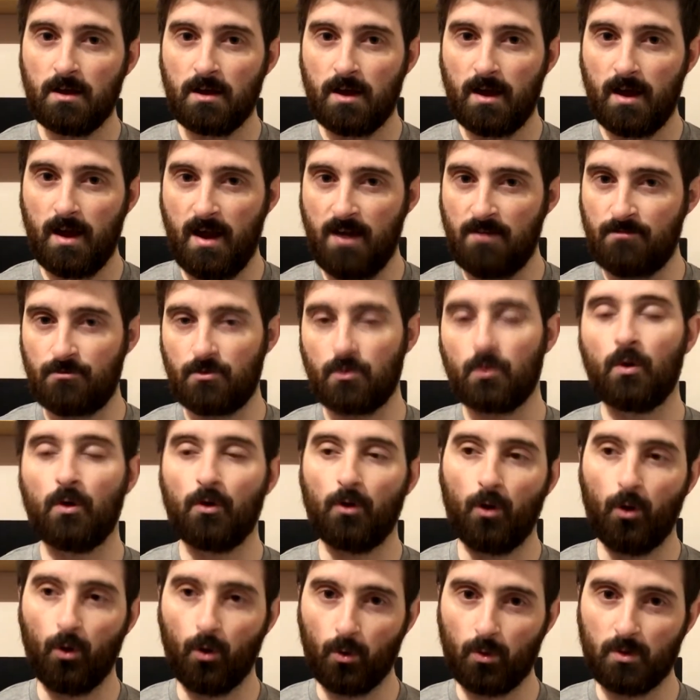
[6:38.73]
everyone
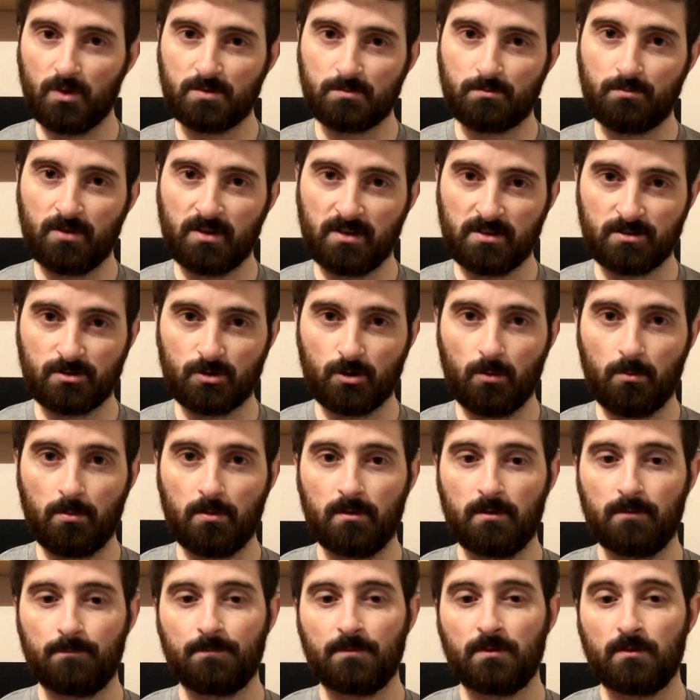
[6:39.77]
always brings up,
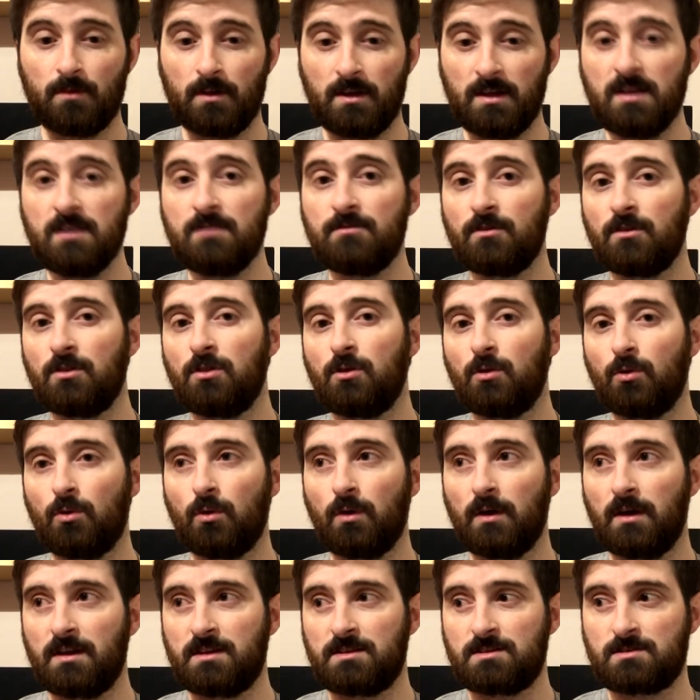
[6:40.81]
even though
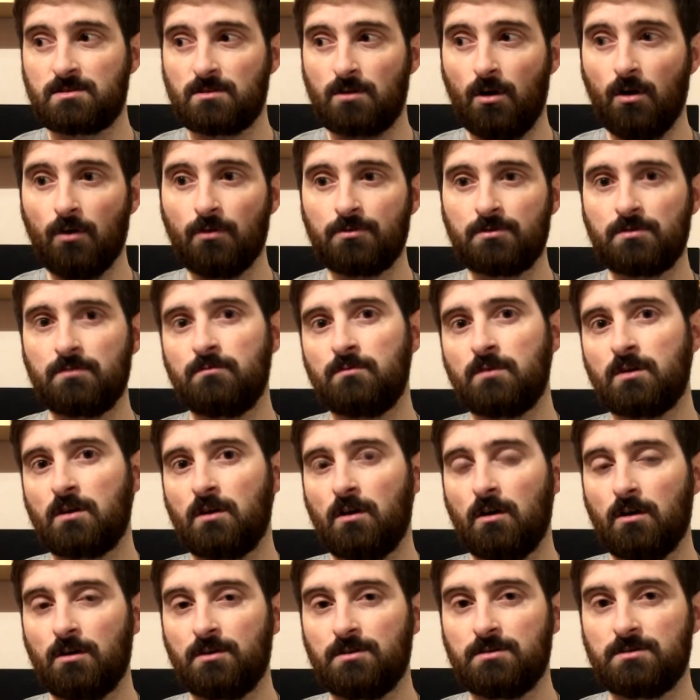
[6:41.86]
it's often
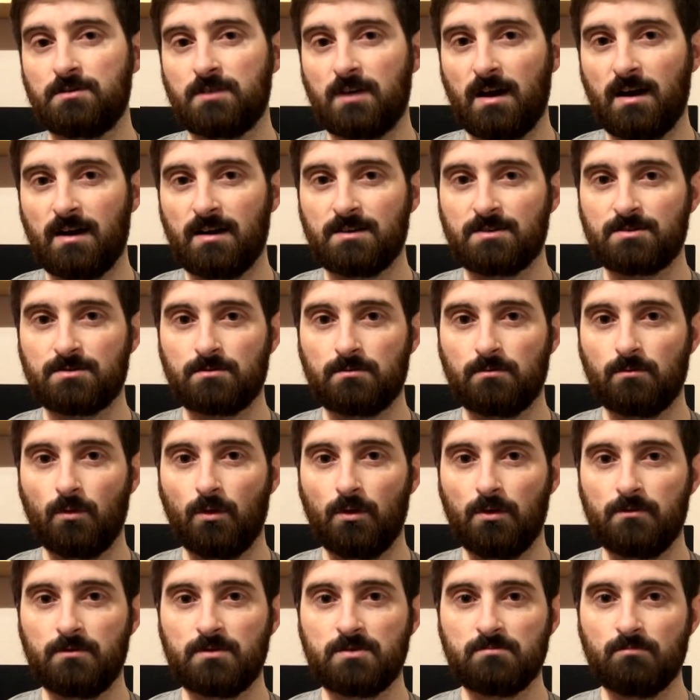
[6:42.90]
regarded as
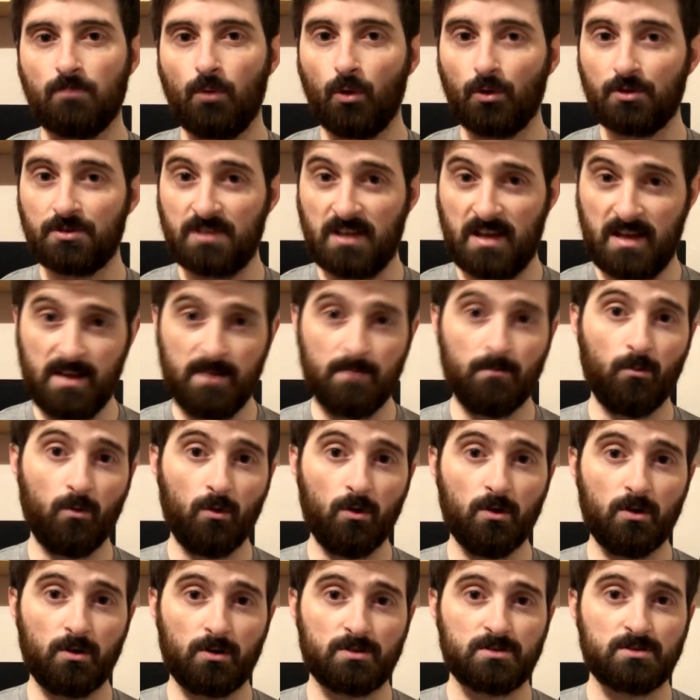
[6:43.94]
one of his more tame
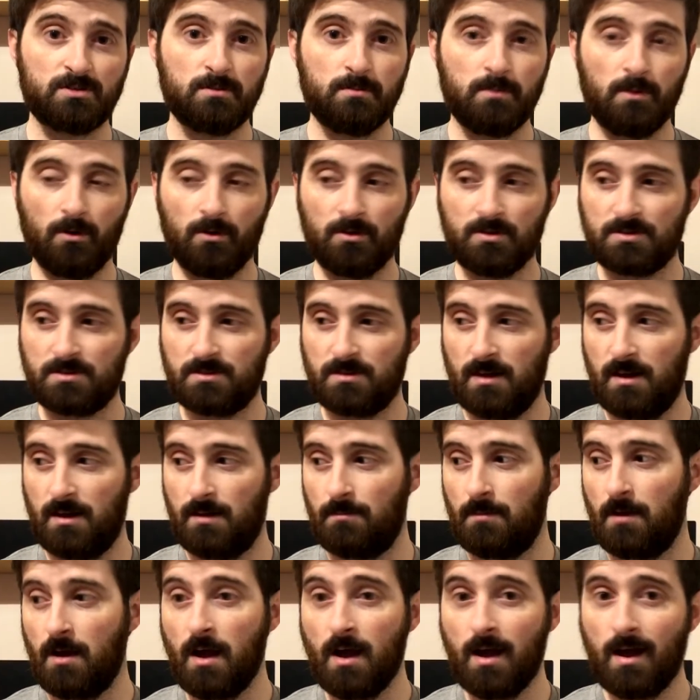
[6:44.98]
works, to be honest.
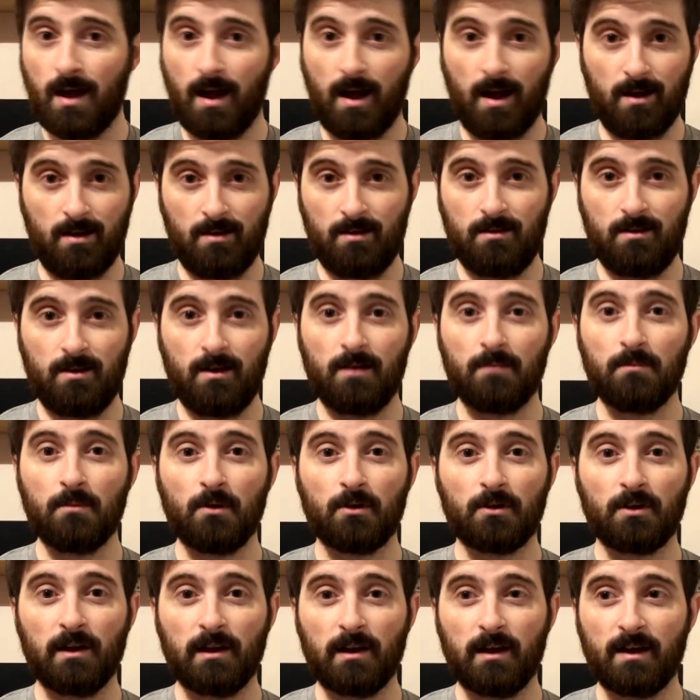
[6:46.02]
I'm
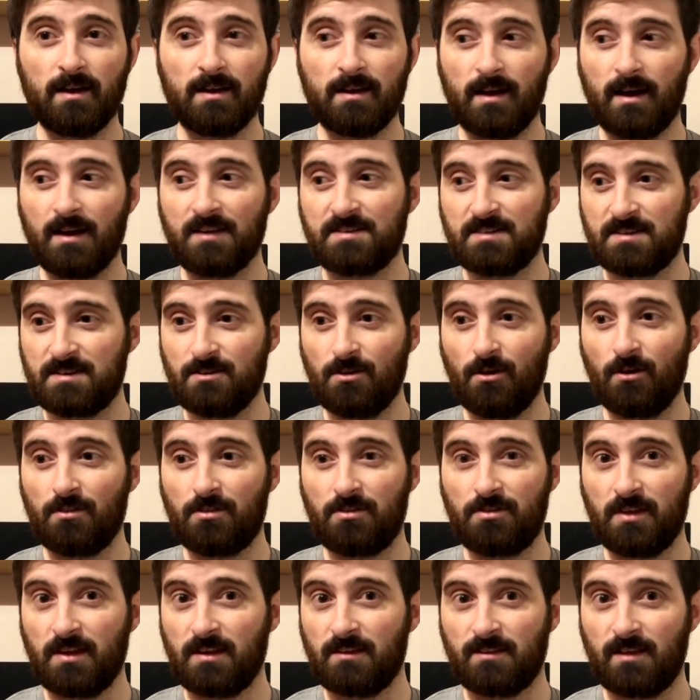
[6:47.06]
not gonna lie, I did not
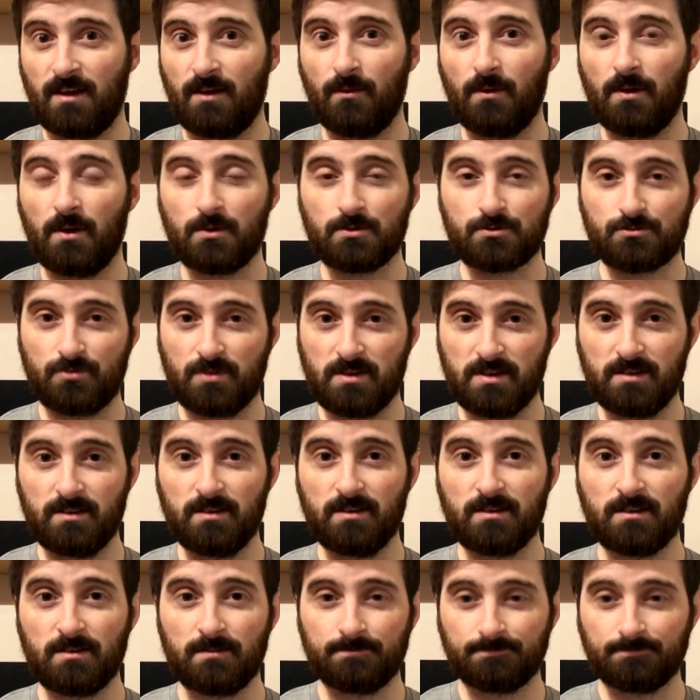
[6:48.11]
think that when I was reading it.